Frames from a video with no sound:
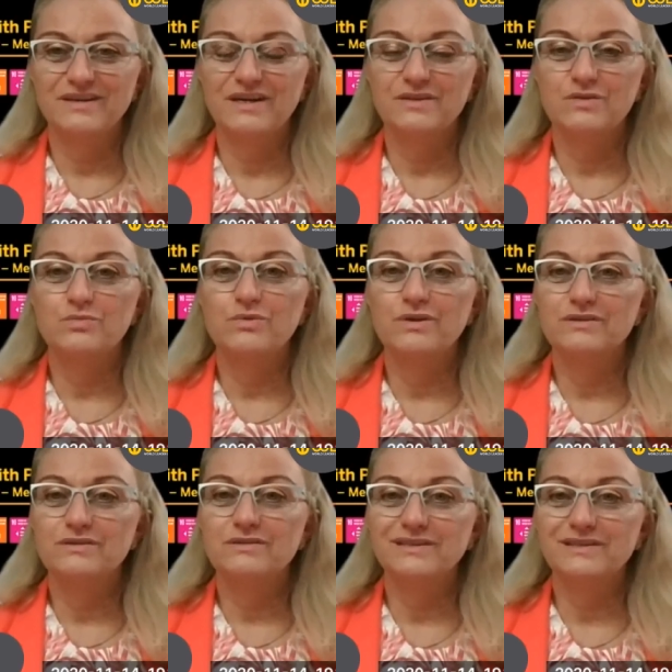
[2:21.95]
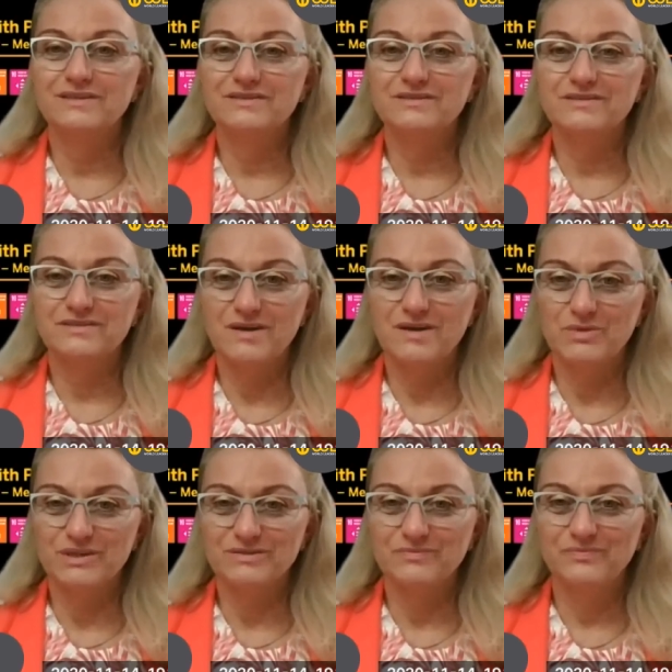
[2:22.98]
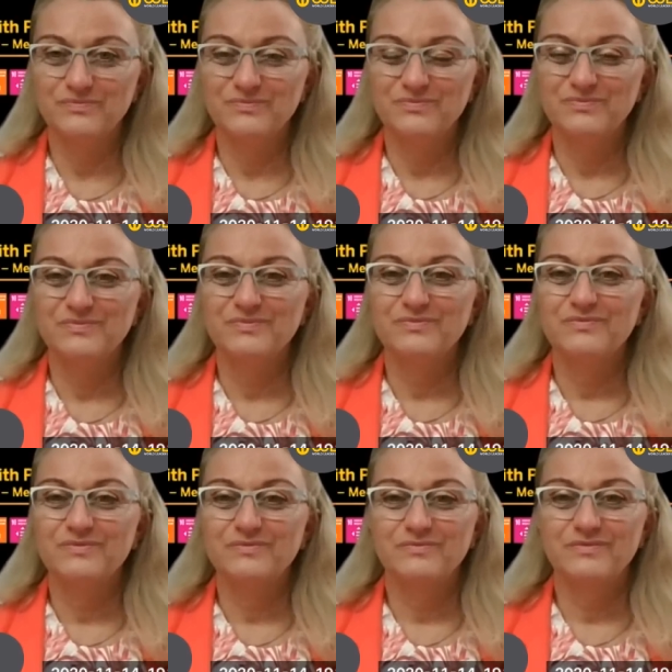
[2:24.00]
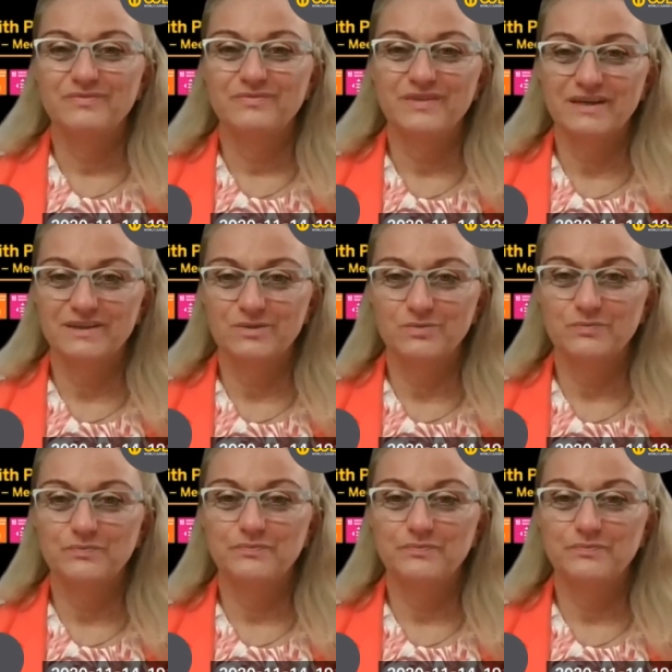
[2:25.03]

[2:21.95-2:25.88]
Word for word: at the World Leaders Summit. Thank you.